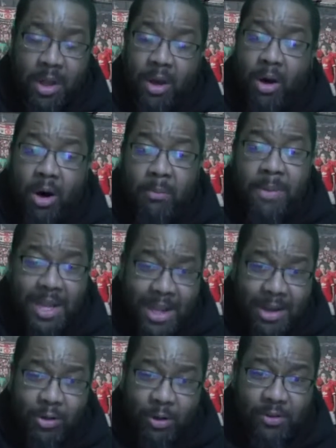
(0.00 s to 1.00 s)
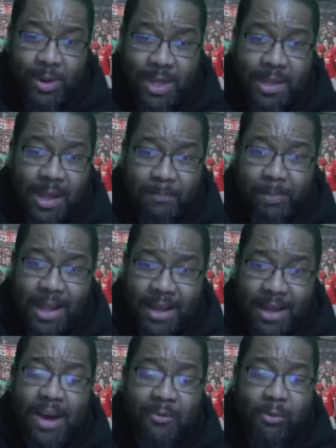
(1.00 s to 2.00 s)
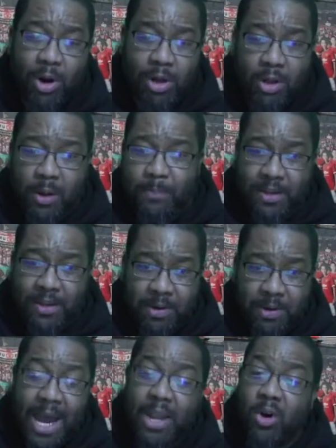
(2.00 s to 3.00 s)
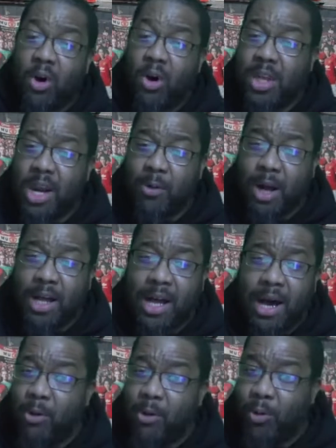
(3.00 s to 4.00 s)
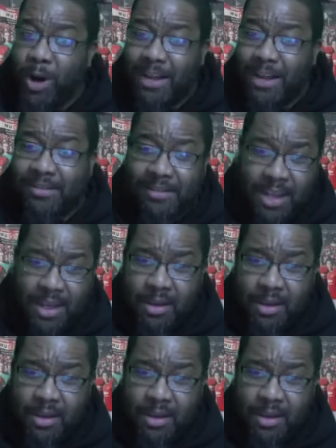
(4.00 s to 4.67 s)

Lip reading: How many of those 28 players have World Cup experience? I don't care what Camon wants to say.